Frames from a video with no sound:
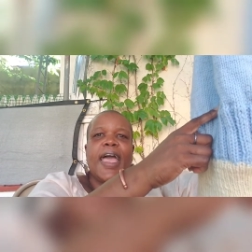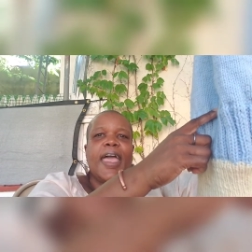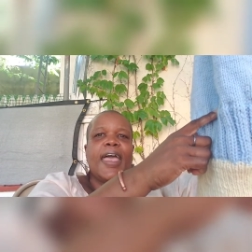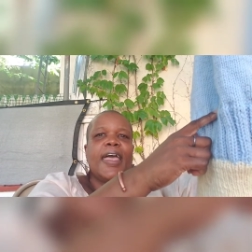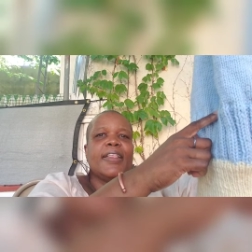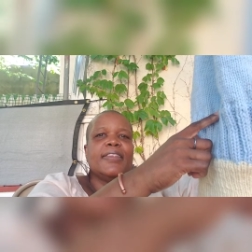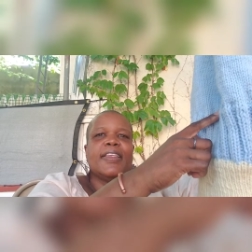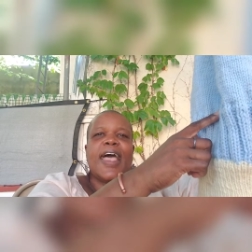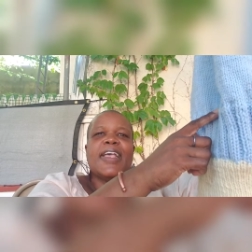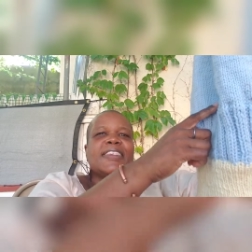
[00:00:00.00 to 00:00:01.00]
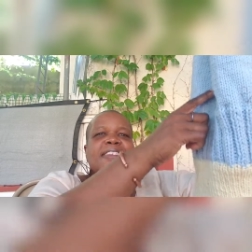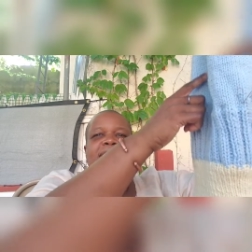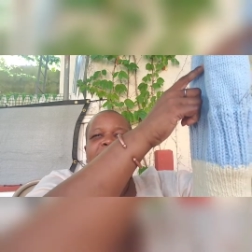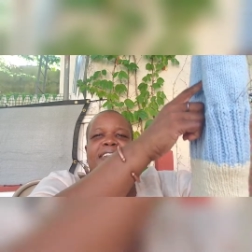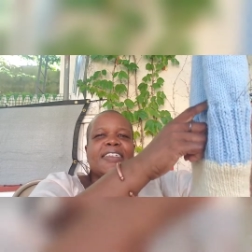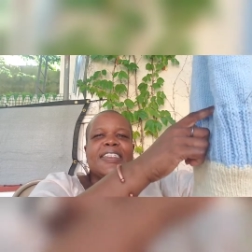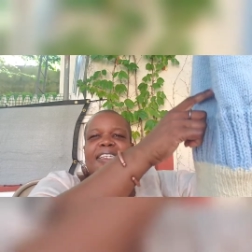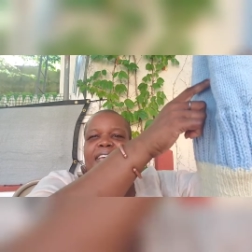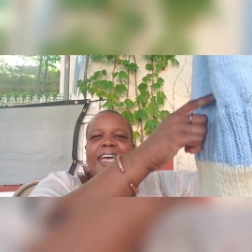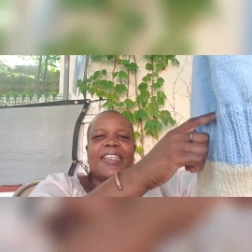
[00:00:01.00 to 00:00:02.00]
and I still couldn't
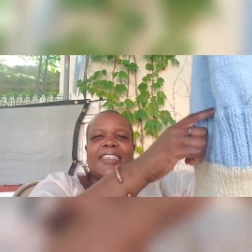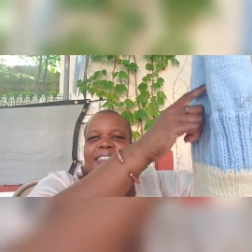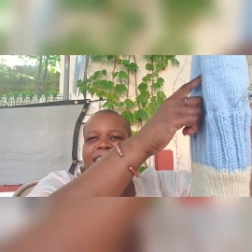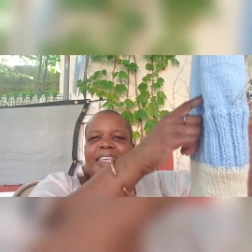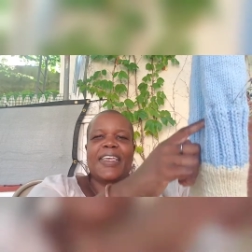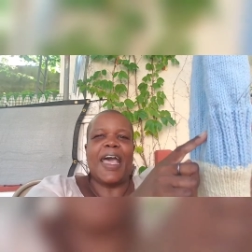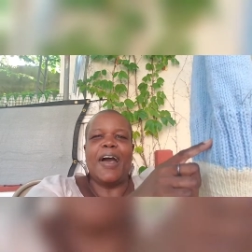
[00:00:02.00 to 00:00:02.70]
get the same,